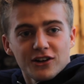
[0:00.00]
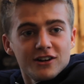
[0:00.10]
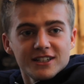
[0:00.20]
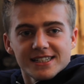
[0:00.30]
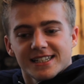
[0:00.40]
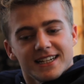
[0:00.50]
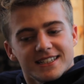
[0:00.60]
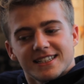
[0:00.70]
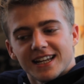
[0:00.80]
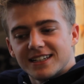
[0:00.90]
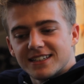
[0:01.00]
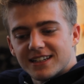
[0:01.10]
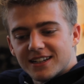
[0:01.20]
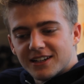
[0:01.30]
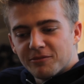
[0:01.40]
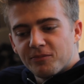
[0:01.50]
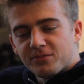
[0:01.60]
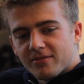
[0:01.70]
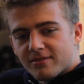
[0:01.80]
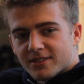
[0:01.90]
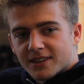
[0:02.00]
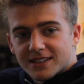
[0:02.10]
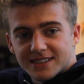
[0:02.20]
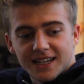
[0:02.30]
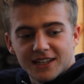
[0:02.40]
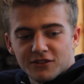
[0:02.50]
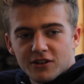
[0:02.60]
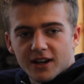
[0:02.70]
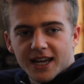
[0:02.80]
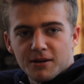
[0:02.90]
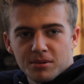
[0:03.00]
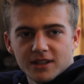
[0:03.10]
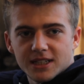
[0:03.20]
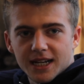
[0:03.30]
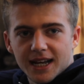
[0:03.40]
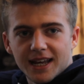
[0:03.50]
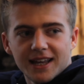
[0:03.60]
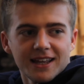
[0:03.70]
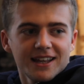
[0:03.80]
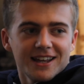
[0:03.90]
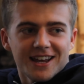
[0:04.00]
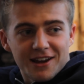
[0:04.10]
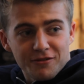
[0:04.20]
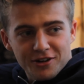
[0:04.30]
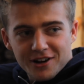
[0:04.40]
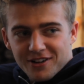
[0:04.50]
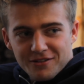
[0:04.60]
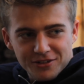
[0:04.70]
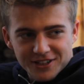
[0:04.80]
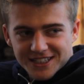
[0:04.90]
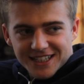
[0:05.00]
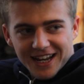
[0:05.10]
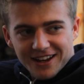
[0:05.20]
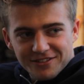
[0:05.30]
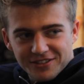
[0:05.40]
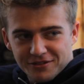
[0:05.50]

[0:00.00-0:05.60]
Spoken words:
you can't just stand and sing. You've got to get up on the chair in front of everyone, the staff, the